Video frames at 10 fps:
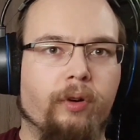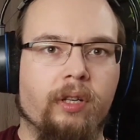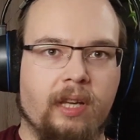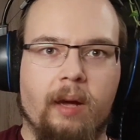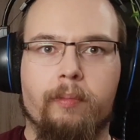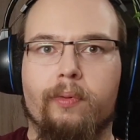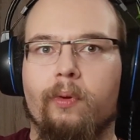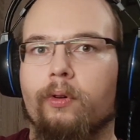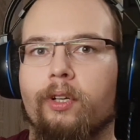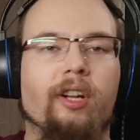for
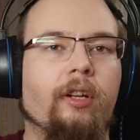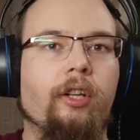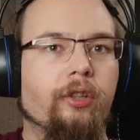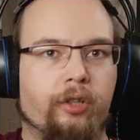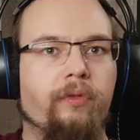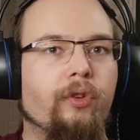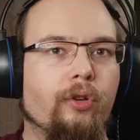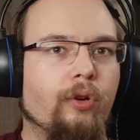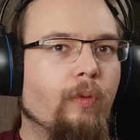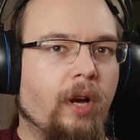example, or in an
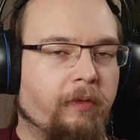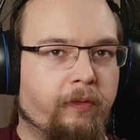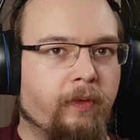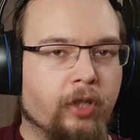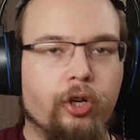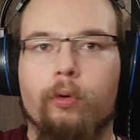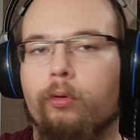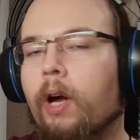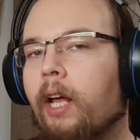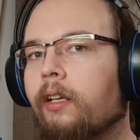interview with the
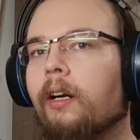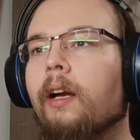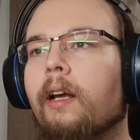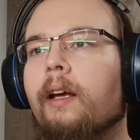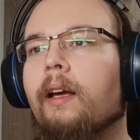showrunner,